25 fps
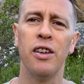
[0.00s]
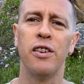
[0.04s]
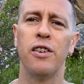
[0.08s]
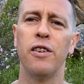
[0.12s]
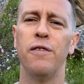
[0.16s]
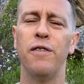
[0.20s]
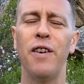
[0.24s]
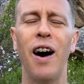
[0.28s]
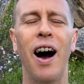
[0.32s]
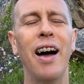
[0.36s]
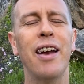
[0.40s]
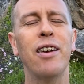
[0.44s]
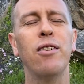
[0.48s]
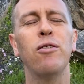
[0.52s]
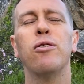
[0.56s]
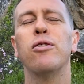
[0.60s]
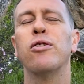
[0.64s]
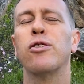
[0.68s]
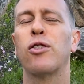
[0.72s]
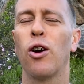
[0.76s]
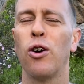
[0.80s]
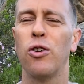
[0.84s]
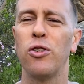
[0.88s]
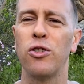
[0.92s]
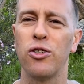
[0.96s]
Davana
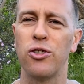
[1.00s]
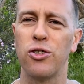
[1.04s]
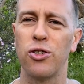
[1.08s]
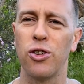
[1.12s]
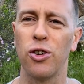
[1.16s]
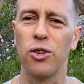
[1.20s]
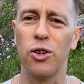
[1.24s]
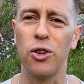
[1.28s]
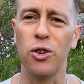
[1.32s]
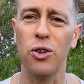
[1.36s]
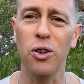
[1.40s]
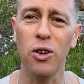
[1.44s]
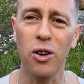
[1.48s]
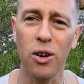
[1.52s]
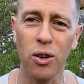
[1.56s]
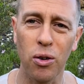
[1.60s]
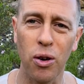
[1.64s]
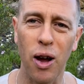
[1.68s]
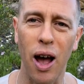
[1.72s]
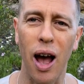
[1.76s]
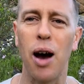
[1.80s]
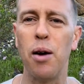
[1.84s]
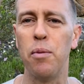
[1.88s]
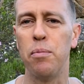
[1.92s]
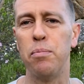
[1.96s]
is going to show you
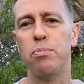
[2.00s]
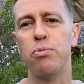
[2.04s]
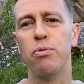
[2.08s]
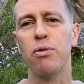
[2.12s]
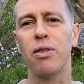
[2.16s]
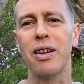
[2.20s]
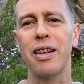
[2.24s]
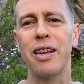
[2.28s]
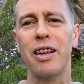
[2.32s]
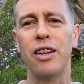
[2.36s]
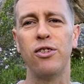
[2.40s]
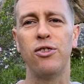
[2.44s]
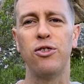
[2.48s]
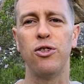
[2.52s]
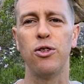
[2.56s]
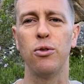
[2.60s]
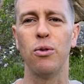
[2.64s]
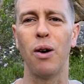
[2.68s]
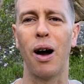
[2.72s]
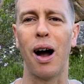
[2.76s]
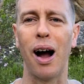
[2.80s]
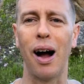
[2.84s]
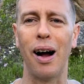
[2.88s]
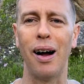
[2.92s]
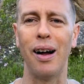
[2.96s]
how brilliant
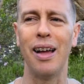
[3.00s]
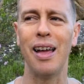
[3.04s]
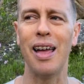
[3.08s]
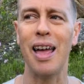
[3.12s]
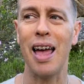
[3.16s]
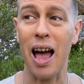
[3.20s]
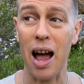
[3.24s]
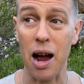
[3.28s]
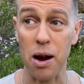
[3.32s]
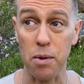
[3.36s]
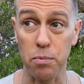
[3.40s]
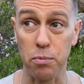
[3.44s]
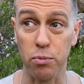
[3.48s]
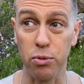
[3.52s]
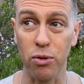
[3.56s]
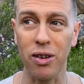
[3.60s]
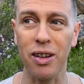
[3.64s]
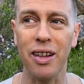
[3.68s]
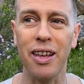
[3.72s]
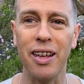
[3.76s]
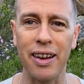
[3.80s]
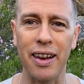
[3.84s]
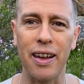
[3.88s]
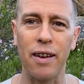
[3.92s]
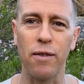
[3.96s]
you are, how
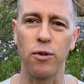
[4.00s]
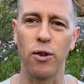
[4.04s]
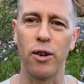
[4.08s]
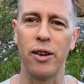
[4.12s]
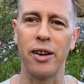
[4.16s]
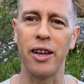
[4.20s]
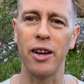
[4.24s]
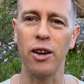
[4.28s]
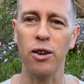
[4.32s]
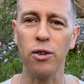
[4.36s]
brilliant everyone